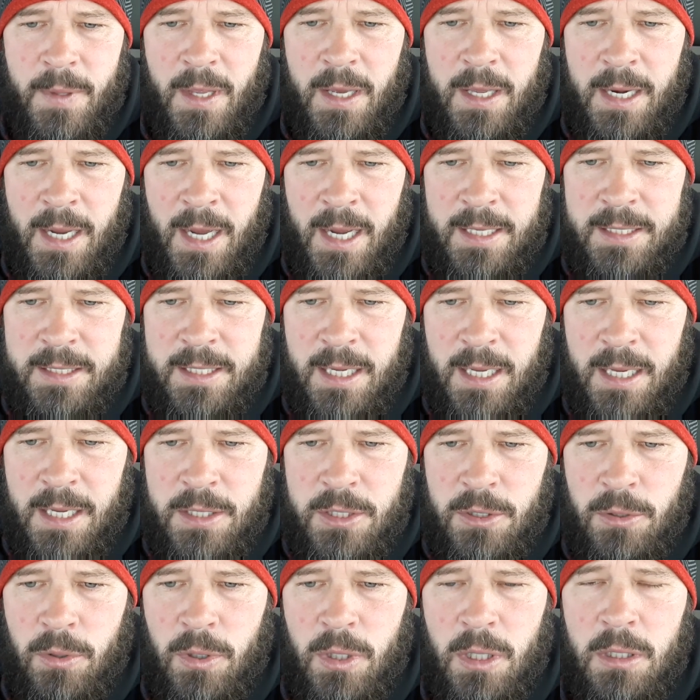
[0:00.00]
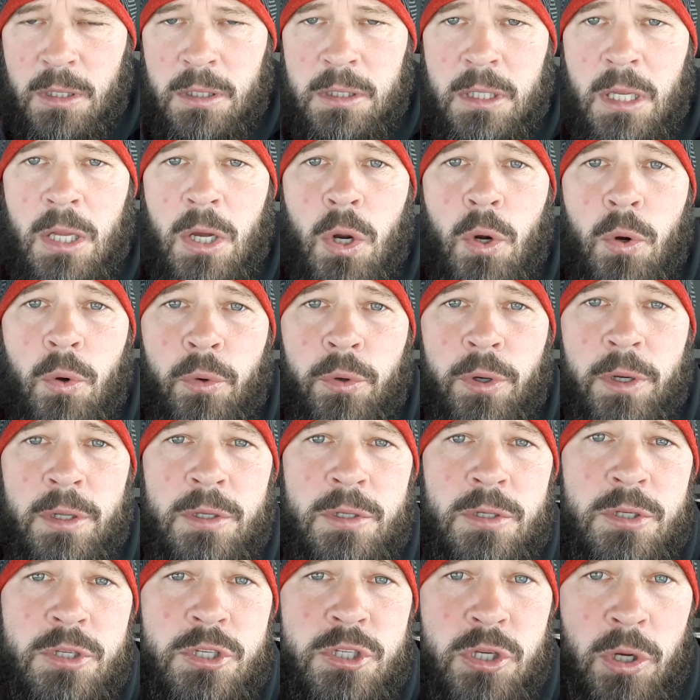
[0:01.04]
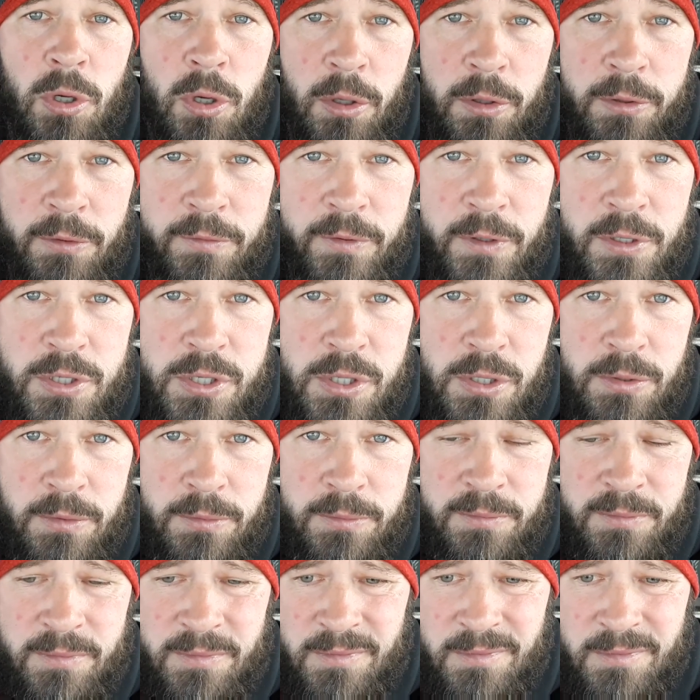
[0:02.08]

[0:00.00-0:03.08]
And I, Daniel, alone saw the vision.